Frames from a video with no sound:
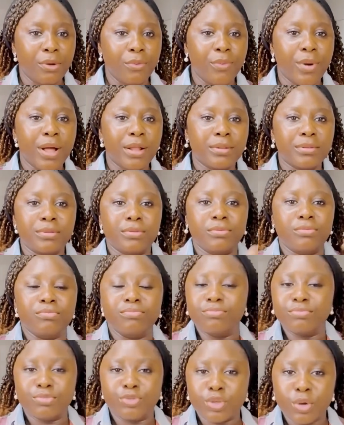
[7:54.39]
while
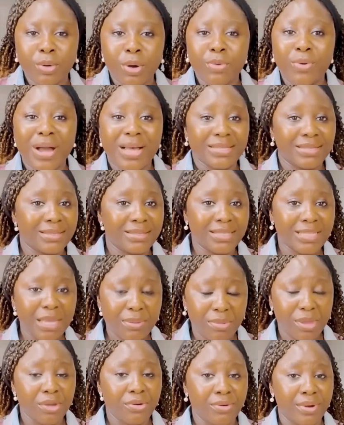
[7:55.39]
someone who has the
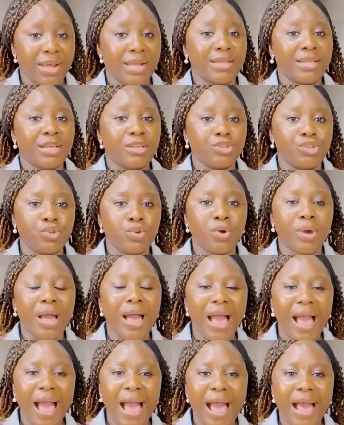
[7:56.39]
same ingredient as you
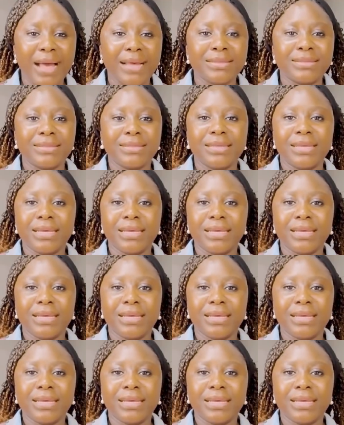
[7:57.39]
has